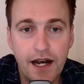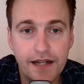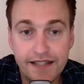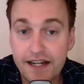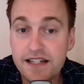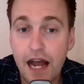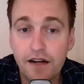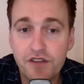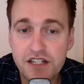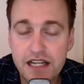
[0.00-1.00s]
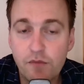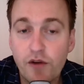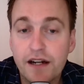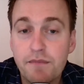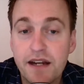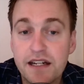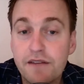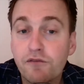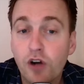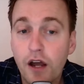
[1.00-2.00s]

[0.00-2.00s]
kicked out of the team, recommended him for